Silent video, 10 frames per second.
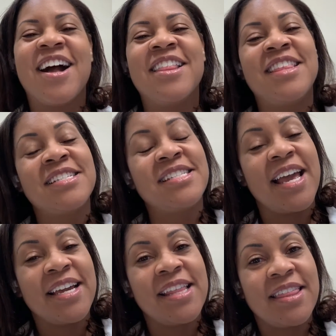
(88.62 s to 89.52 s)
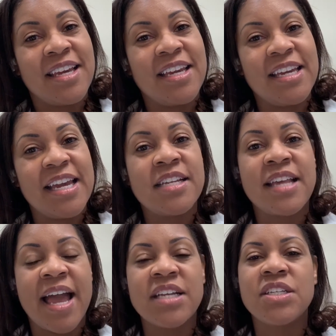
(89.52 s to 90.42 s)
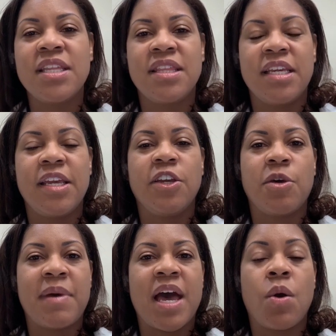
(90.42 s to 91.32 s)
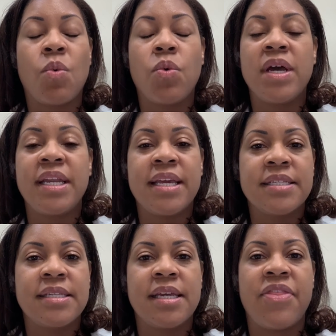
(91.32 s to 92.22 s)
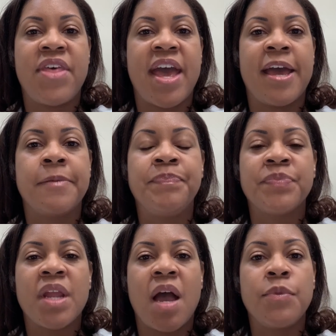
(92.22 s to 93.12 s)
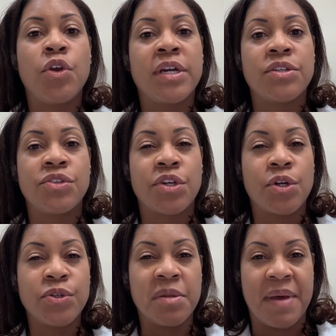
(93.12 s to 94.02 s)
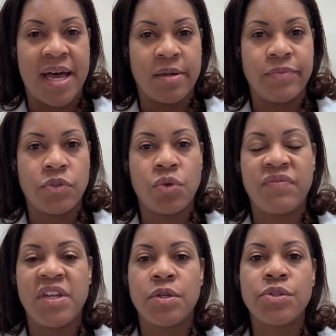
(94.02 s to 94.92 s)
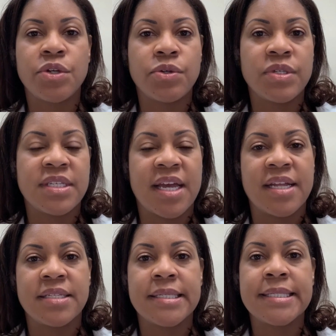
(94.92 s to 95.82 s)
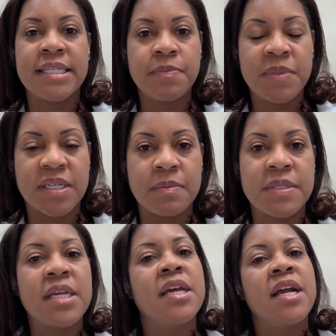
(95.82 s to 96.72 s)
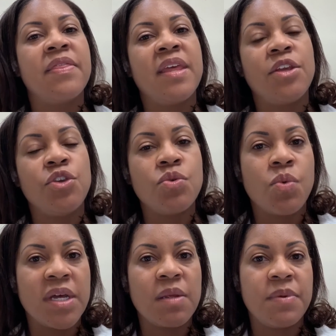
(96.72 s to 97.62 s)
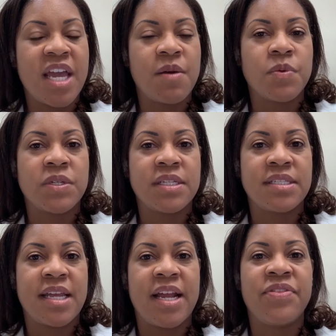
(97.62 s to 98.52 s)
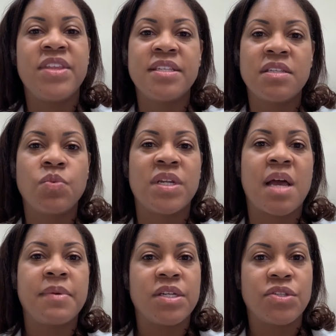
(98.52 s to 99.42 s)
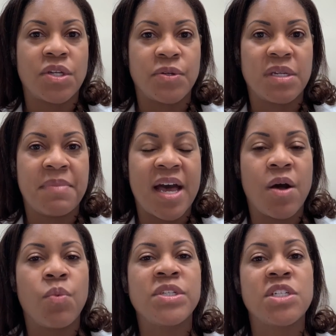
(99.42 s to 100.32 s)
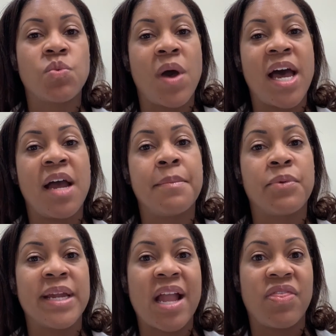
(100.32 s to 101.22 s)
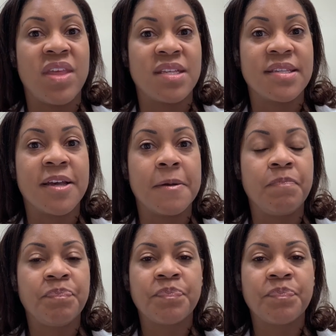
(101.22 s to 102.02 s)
The second thing is actually thinking about what is it that you're concerned about. So if there are certain signs and symptoms, then you want to be able to say, "This is what I'm concerned about, which is why I'm bringing this up."